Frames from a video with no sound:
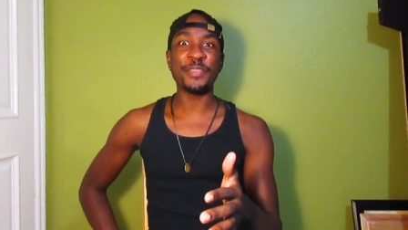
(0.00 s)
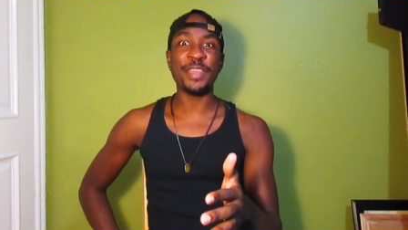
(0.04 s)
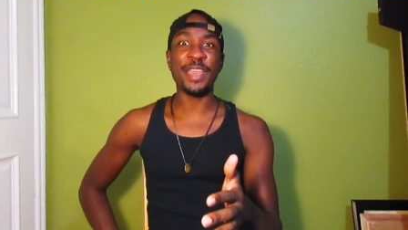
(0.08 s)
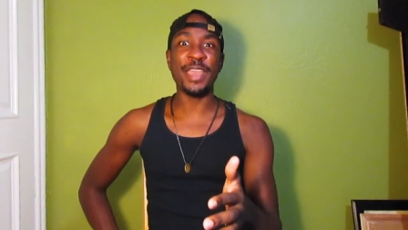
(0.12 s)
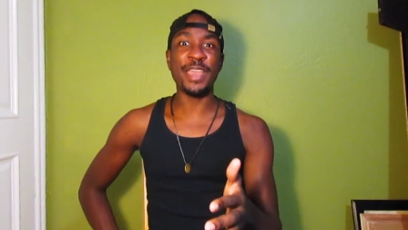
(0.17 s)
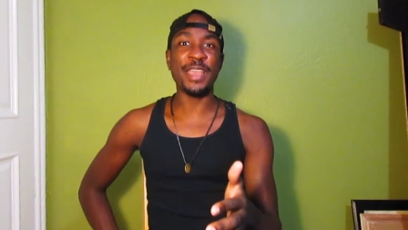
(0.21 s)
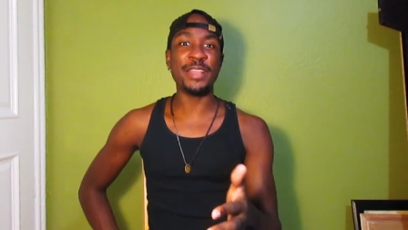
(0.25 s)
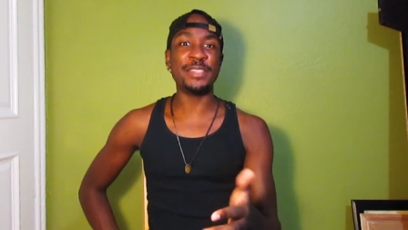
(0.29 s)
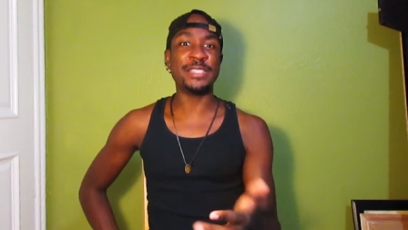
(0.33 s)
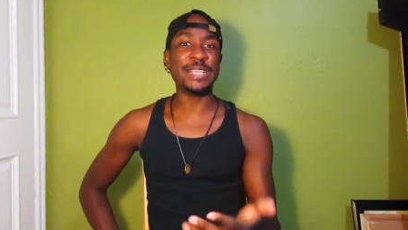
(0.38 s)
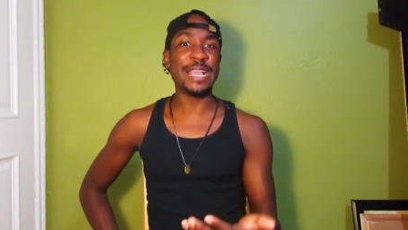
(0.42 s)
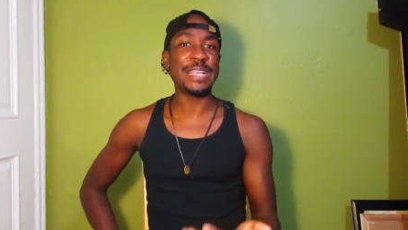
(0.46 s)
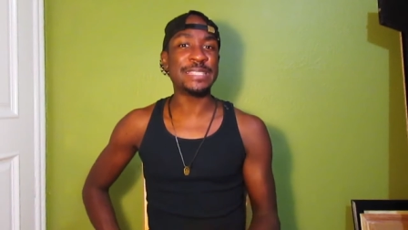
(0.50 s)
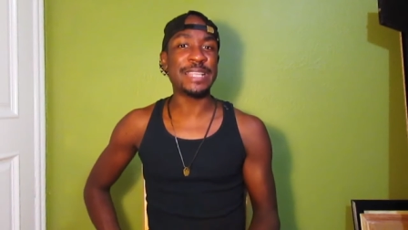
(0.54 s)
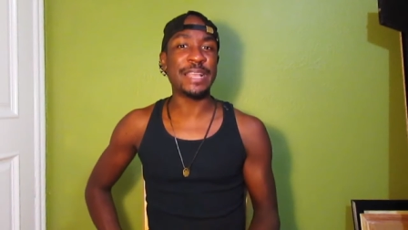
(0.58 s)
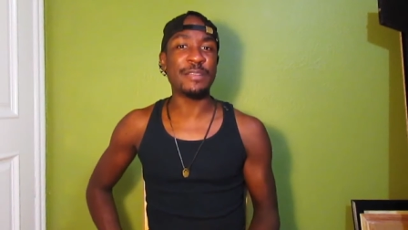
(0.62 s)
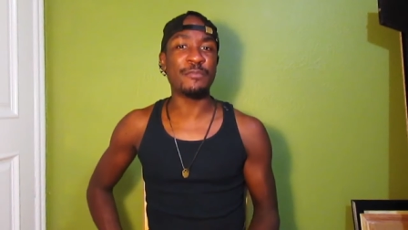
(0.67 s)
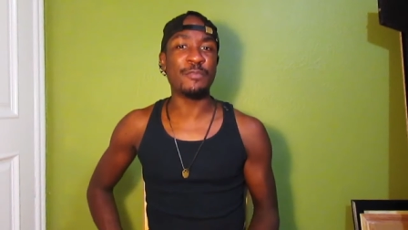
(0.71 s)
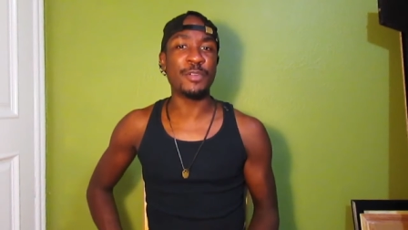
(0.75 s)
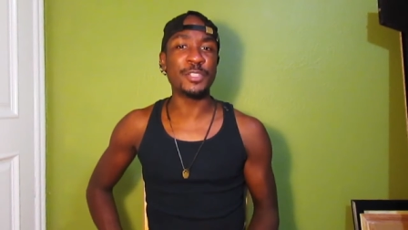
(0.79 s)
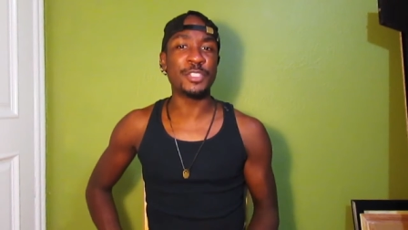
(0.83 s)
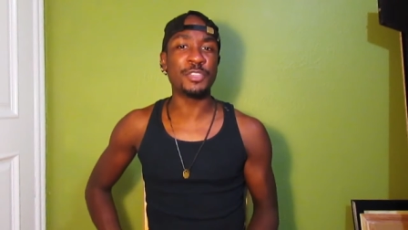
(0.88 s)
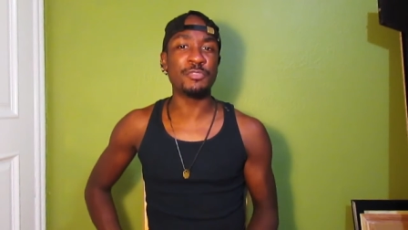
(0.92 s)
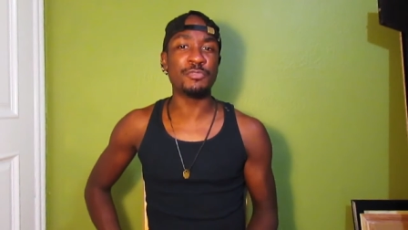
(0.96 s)
And Jack's
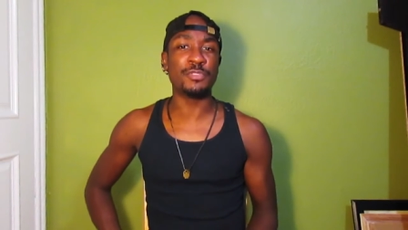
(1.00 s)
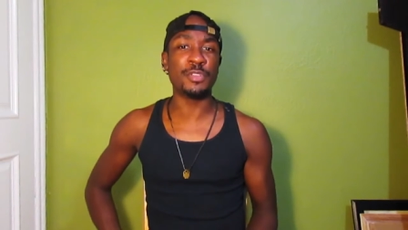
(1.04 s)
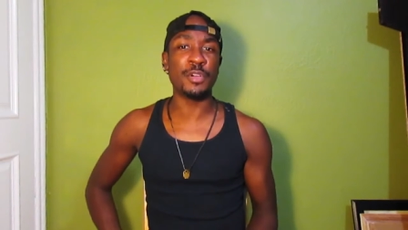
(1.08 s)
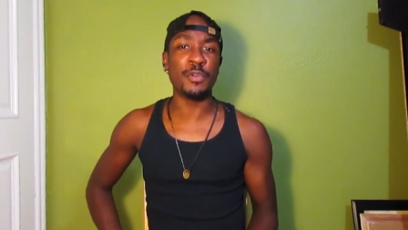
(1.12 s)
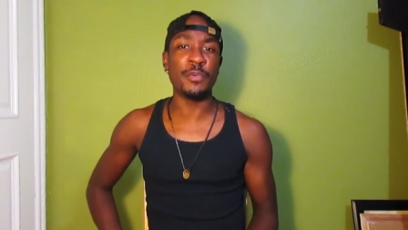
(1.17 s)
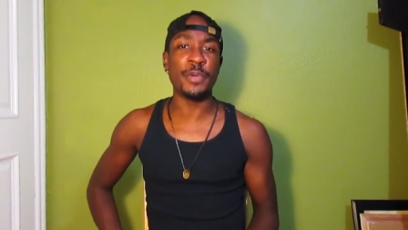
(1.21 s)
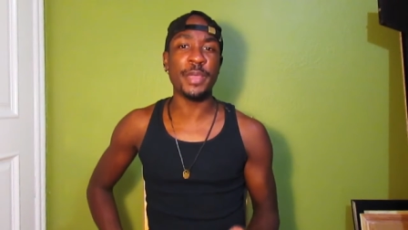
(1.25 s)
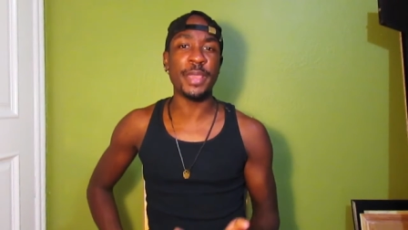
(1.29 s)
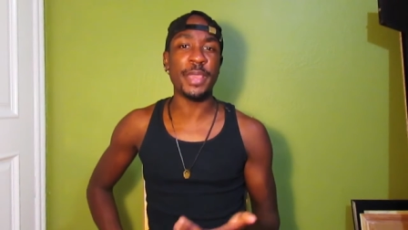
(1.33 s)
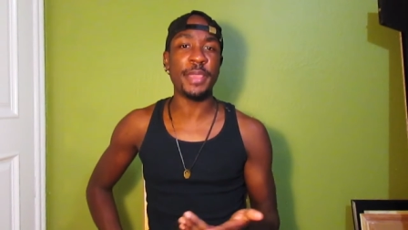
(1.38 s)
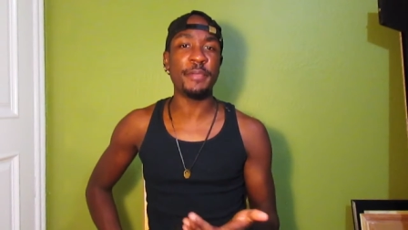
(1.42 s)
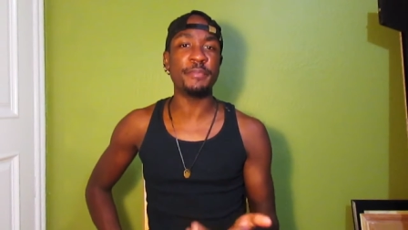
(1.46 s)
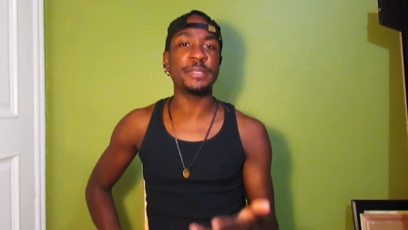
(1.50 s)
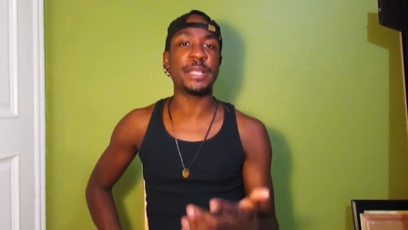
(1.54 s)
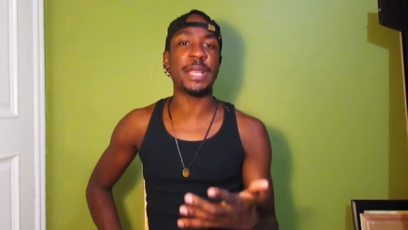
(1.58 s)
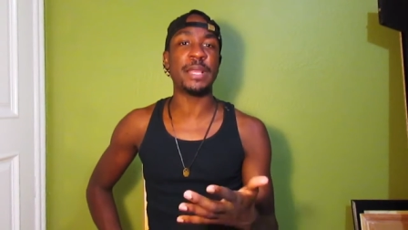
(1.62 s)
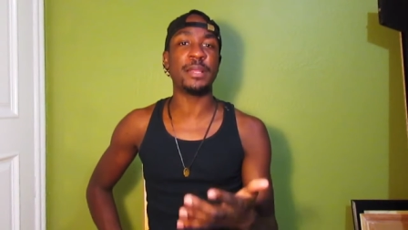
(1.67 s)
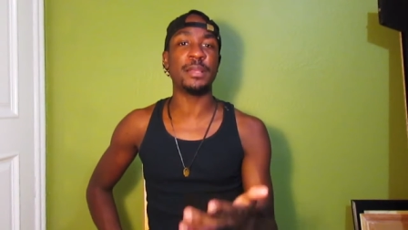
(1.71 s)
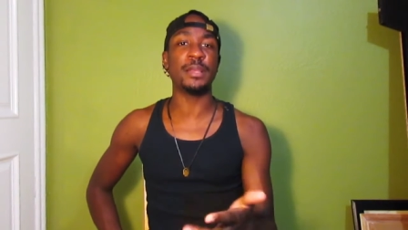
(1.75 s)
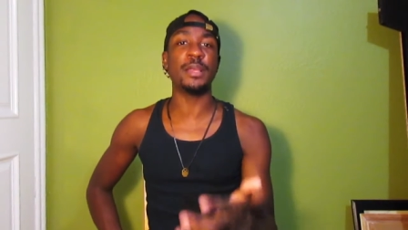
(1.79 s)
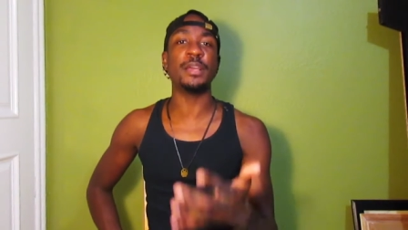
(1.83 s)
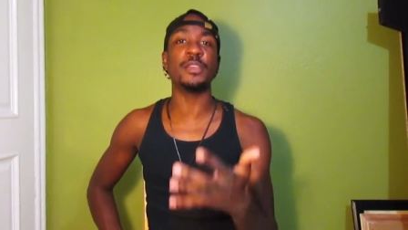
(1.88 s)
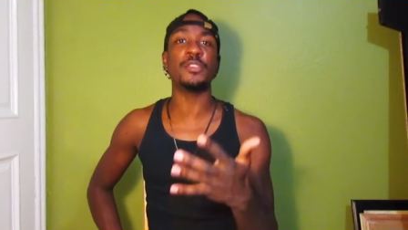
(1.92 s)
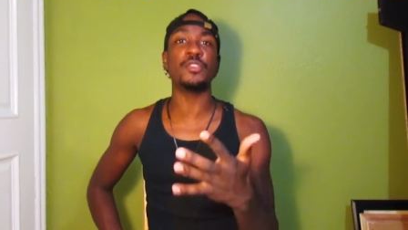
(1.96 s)
like, what you doing? He was
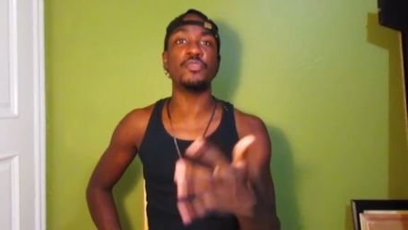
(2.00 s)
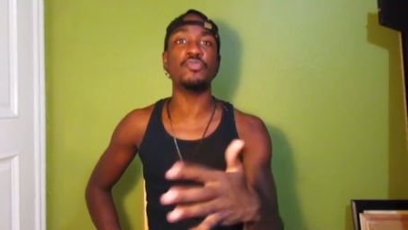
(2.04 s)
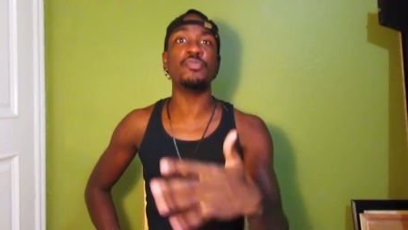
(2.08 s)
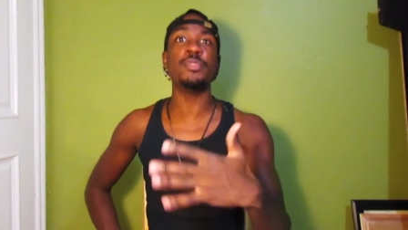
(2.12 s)
like, look,